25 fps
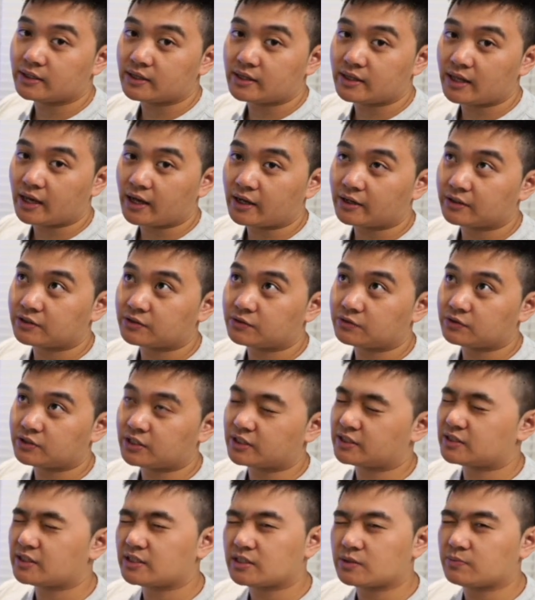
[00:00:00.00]
that
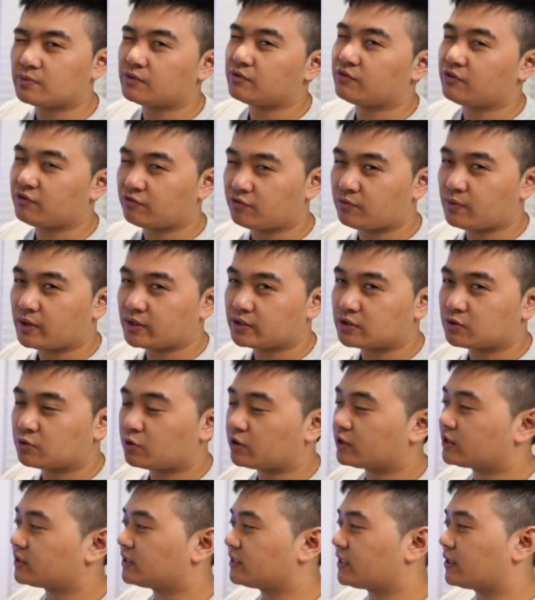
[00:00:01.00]
just needs a bit of information
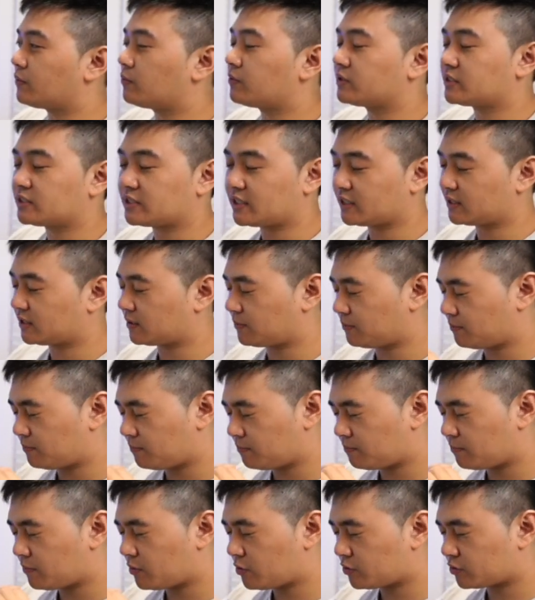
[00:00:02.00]
quickly and wants to get the
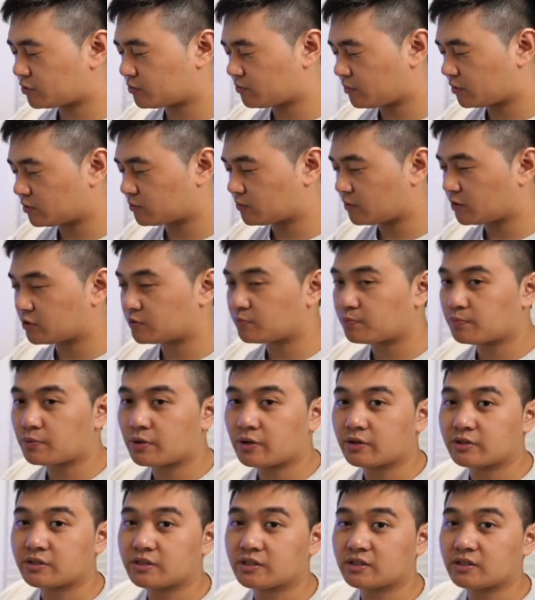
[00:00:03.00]
most
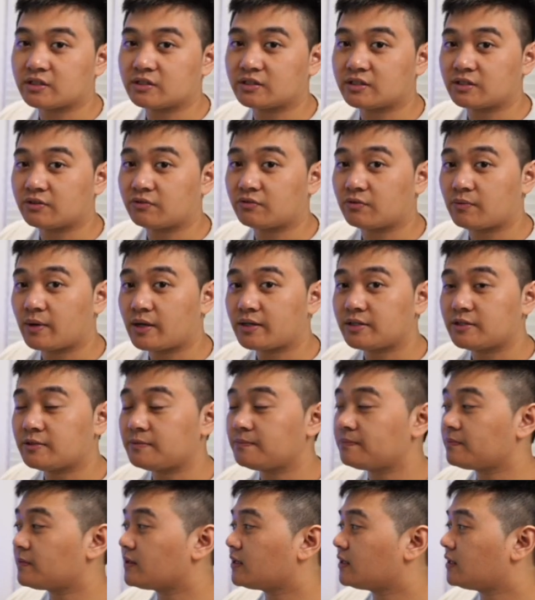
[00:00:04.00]
pertinent
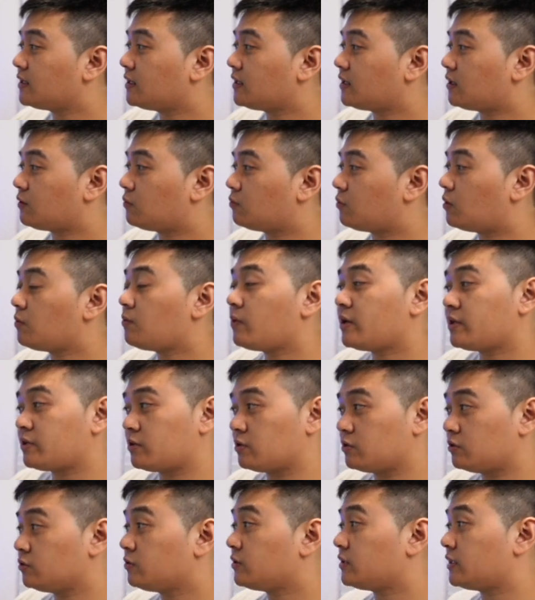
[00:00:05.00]
information, one way you
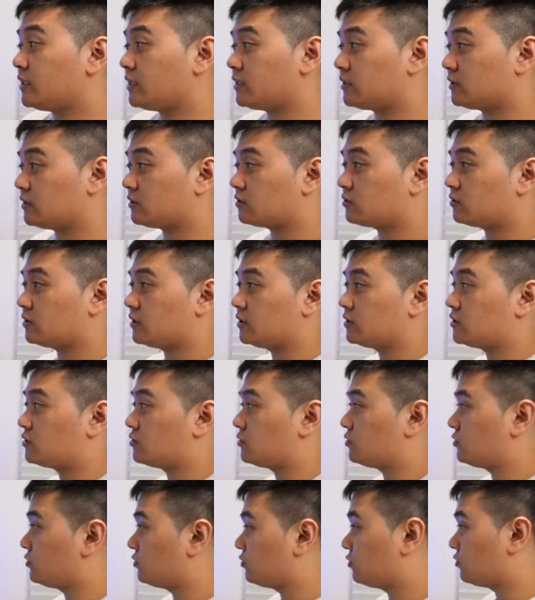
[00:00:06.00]
can do it is literally
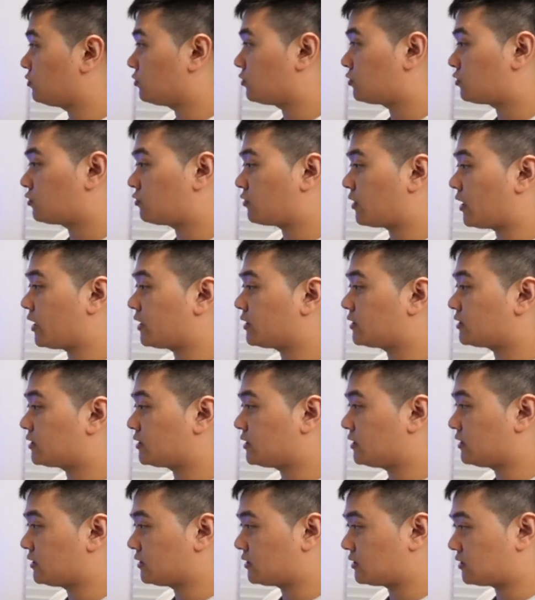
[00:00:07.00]
to create
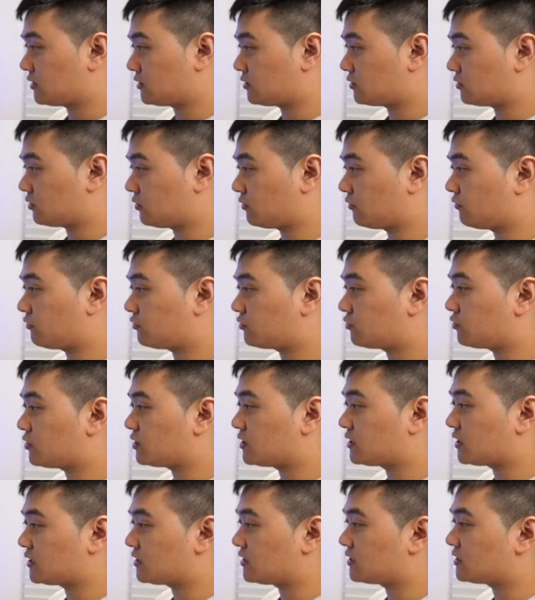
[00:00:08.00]
this sort of
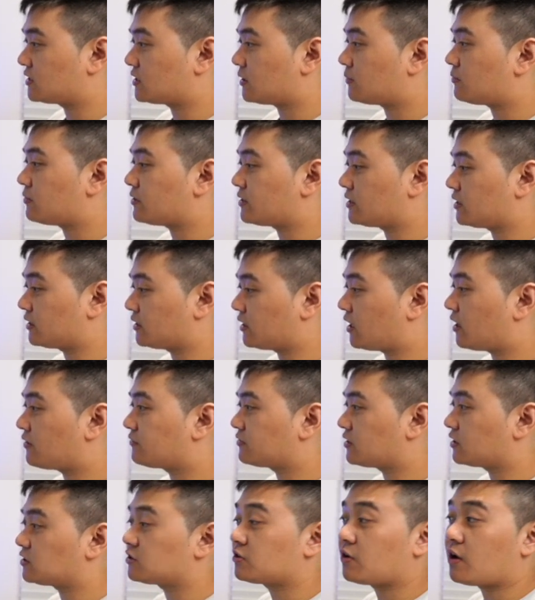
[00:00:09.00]
3-sentence summary thing that I've
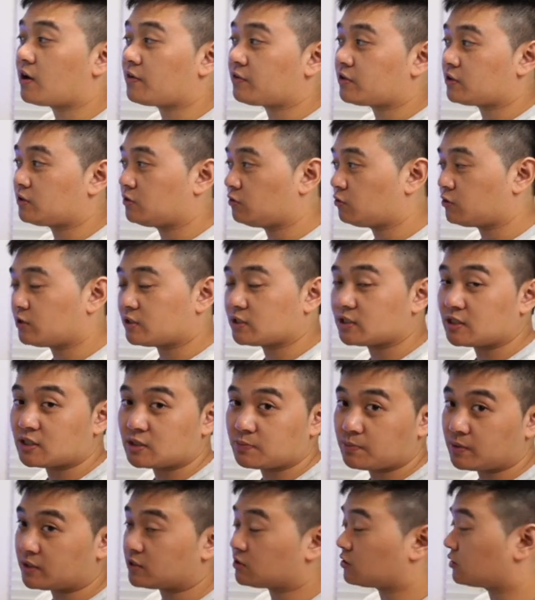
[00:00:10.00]
done. So I can look into this
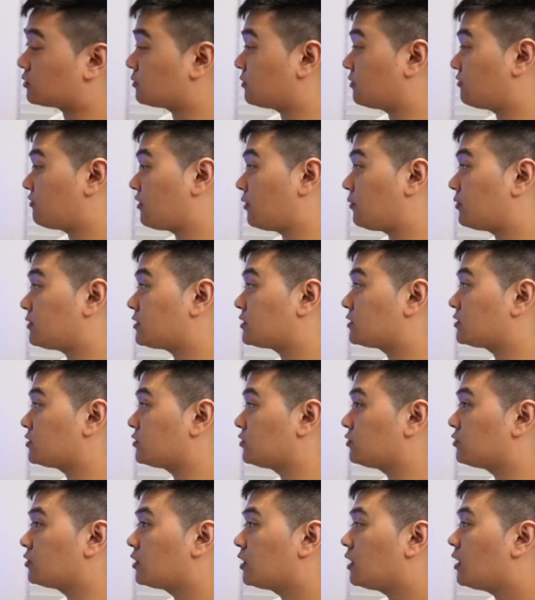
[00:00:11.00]
big document if I wanted
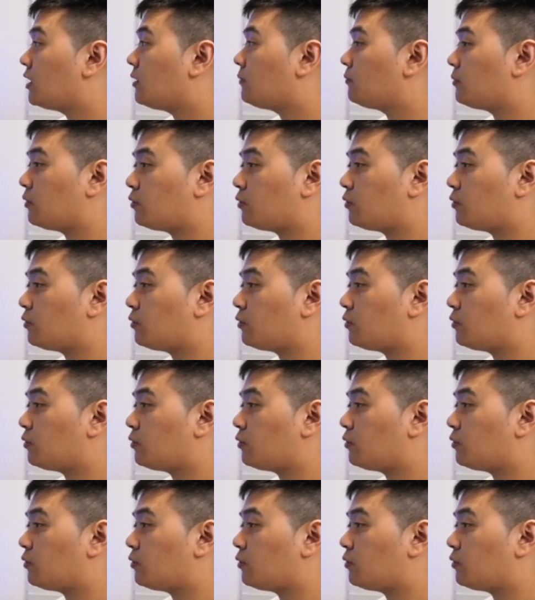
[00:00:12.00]
to, but what